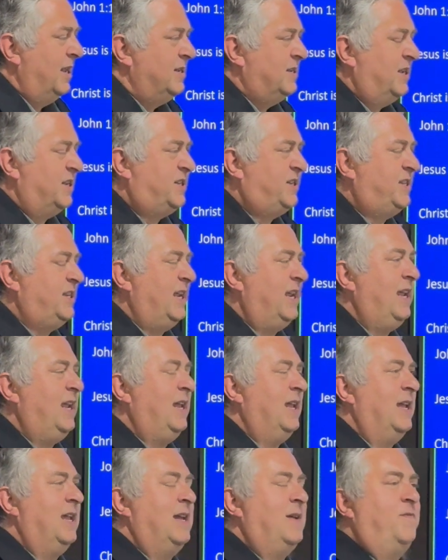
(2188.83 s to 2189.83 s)
to see
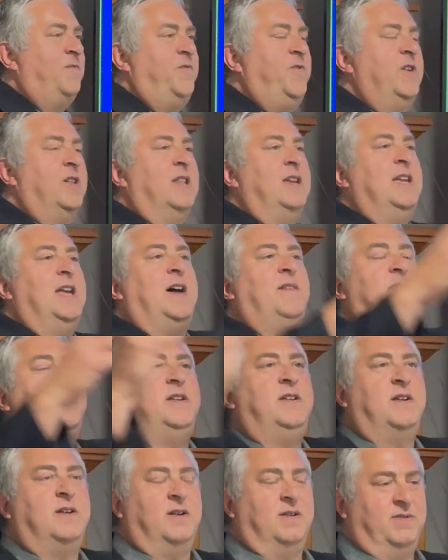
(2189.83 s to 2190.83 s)
him filling heaven
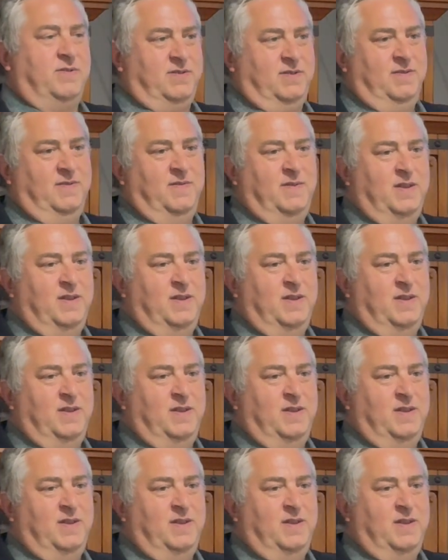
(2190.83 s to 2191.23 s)
and earth,